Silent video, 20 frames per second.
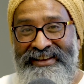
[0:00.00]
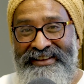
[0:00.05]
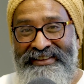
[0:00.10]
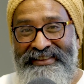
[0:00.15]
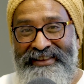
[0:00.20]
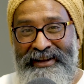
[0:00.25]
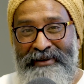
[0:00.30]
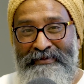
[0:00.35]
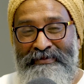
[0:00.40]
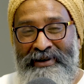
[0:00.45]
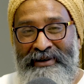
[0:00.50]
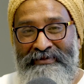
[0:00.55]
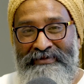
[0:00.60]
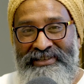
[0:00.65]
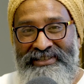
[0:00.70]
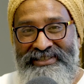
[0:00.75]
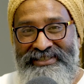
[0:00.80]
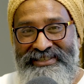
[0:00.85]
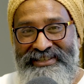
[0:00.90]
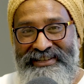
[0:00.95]
that are
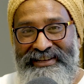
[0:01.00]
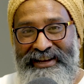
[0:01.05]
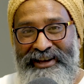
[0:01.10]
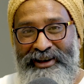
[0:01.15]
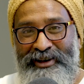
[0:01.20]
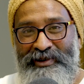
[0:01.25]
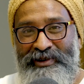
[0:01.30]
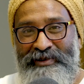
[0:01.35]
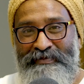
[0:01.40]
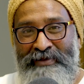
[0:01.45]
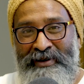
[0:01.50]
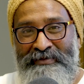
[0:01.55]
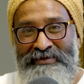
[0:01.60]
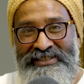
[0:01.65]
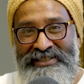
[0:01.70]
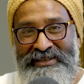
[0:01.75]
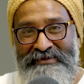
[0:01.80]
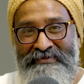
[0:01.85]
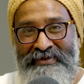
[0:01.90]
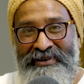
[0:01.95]
published in our
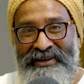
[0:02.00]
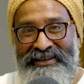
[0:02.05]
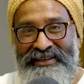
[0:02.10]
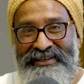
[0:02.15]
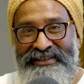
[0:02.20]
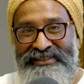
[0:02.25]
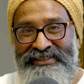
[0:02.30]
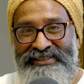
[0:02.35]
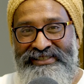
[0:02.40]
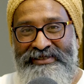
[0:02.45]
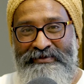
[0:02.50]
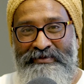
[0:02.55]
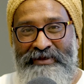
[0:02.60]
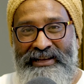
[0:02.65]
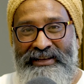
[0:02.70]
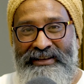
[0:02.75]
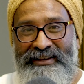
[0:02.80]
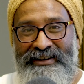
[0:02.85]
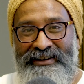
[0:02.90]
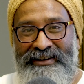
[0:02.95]
publishing partners, the
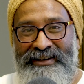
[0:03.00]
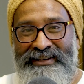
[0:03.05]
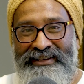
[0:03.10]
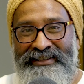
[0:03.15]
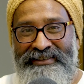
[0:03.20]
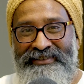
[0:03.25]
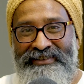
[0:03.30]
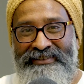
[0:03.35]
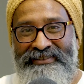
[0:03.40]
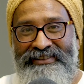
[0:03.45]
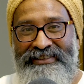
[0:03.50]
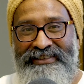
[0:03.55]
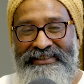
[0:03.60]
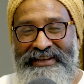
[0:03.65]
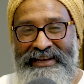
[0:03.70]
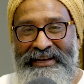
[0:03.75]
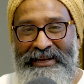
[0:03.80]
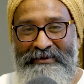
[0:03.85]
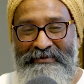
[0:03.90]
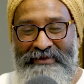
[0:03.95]
Mail and Guardian and the
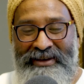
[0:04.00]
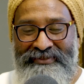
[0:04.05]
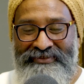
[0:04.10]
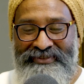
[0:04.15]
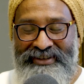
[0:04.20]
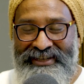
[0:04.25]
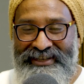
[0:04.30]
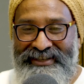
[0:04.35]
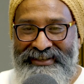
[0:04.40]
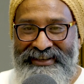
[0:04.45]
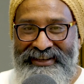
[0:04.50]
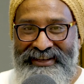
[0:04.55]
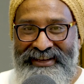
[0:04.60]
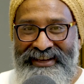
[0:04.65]
Daily Maverick.